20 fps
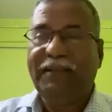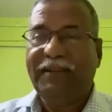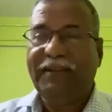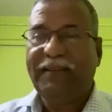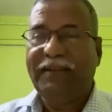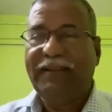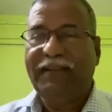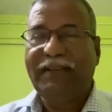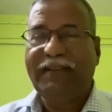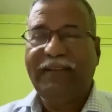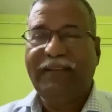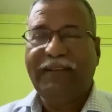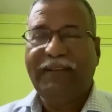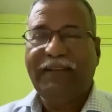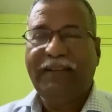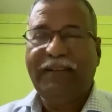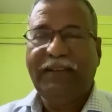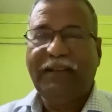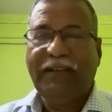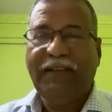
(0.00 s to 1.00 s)

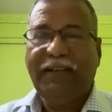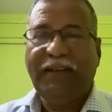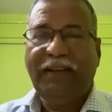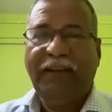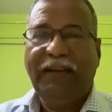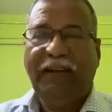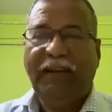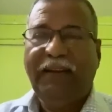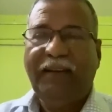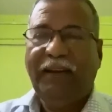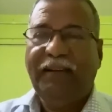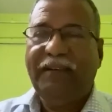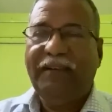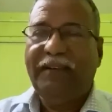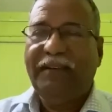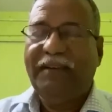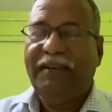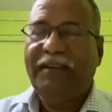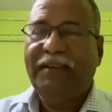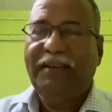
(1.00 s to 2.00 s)

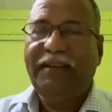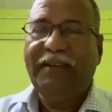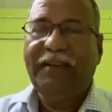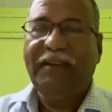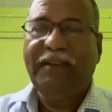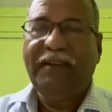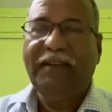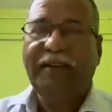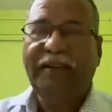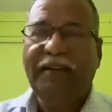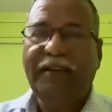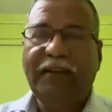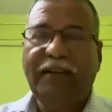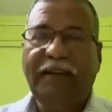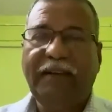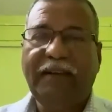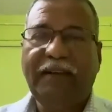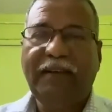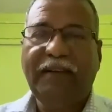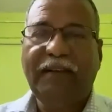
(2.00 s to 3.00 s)

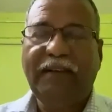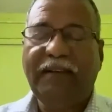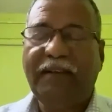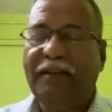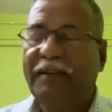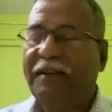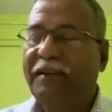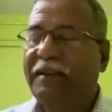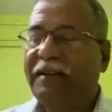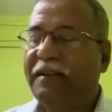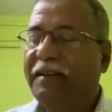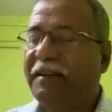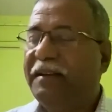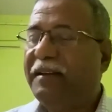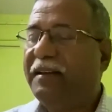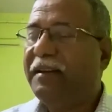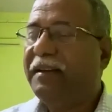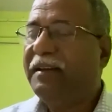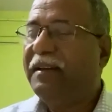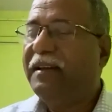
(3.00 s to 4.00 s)

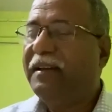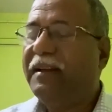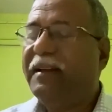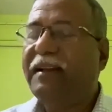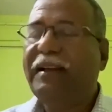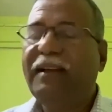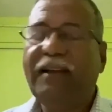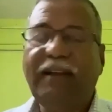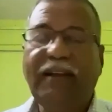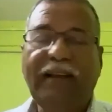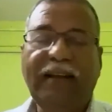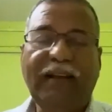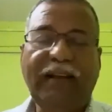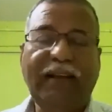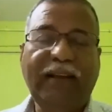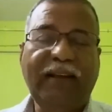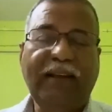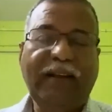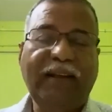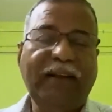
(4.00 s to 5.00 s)

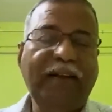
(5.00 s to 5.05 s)
(no one is talking)